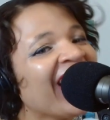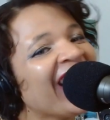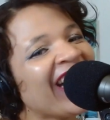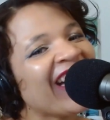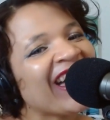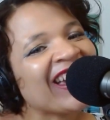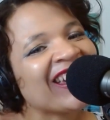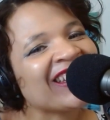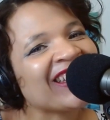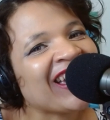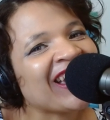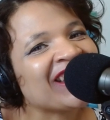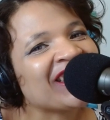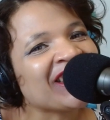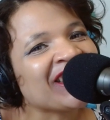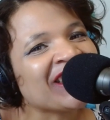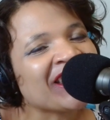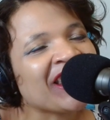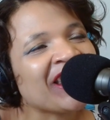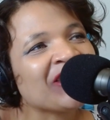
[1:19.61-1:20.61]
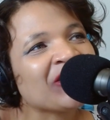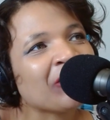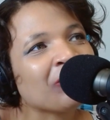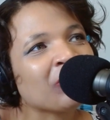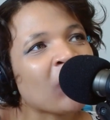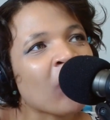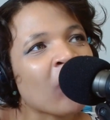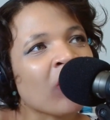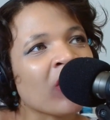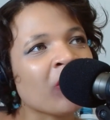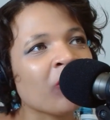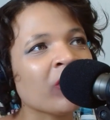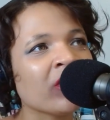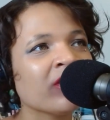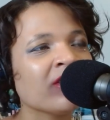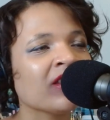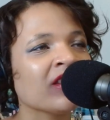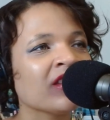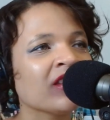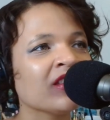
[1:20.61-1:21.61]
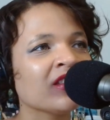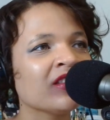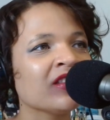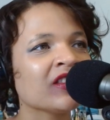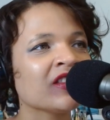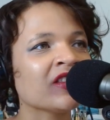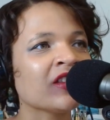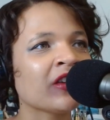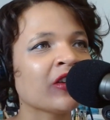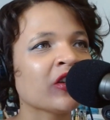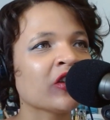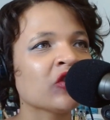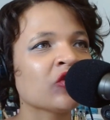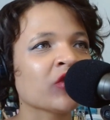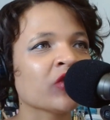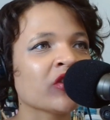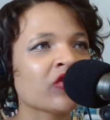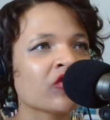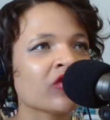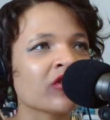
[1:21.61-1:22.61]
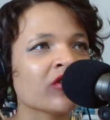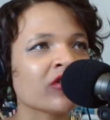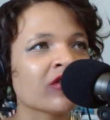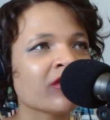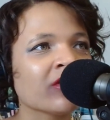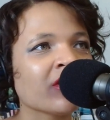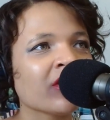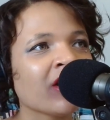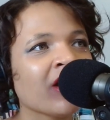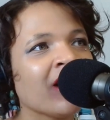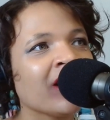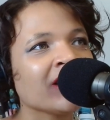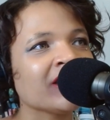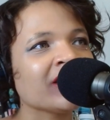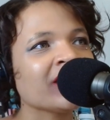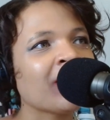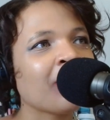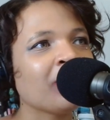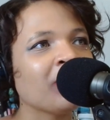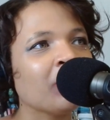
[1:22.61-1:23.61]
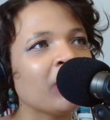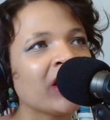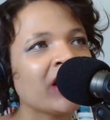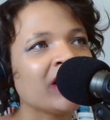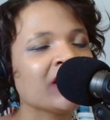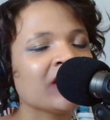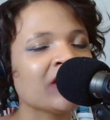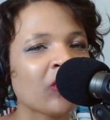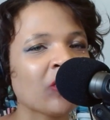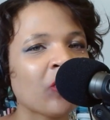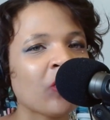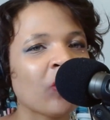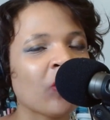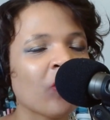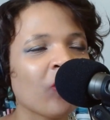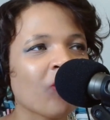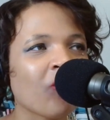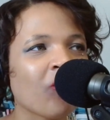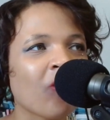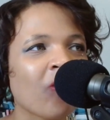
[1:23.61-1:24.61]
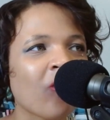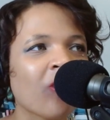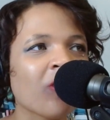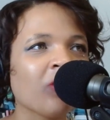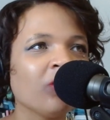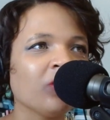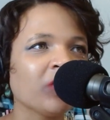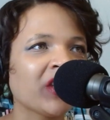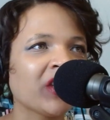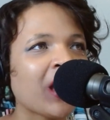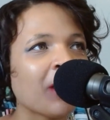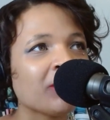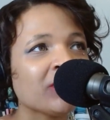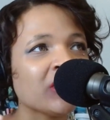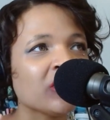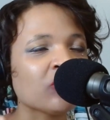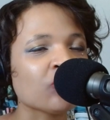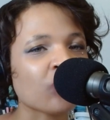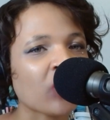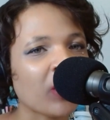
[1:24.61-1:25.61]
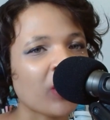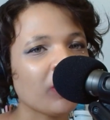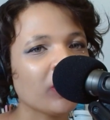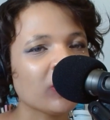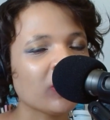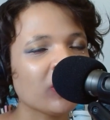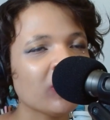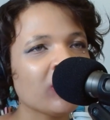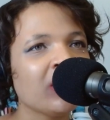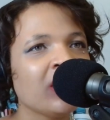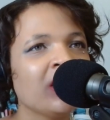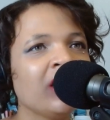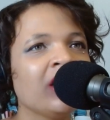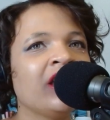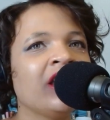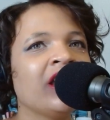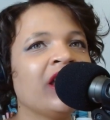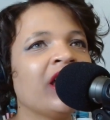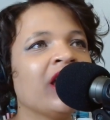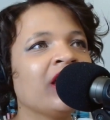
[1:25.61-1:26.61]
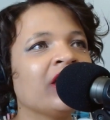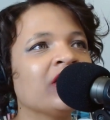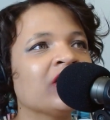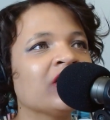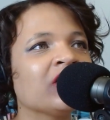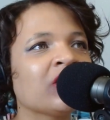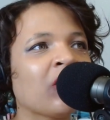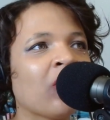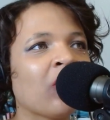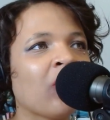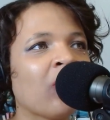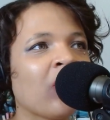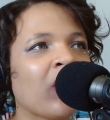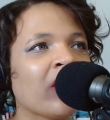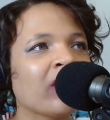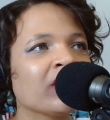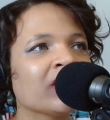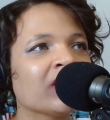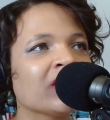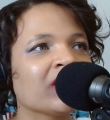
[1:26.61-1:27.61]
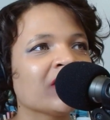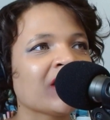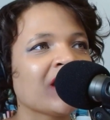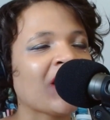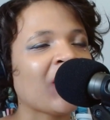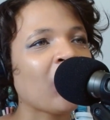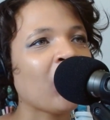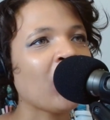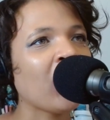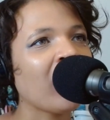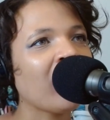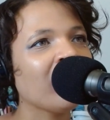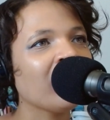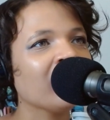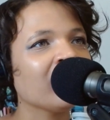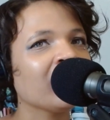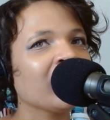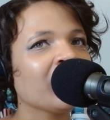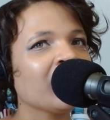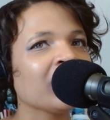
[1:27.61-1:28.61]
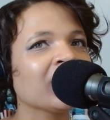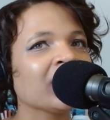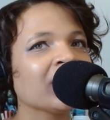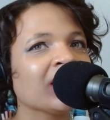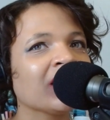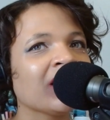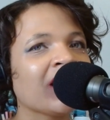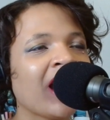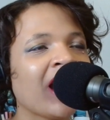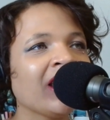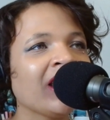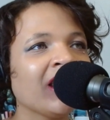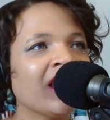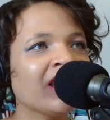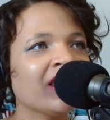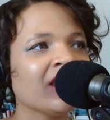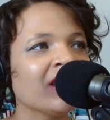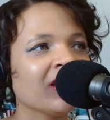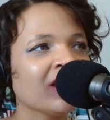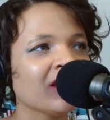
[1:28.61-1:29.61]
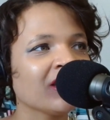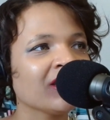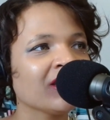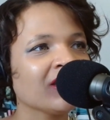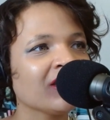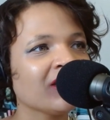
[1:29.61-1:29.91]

I didn't end up going with the sunken treasure concept, but I still kept it tropical. And so I was like, well, I like the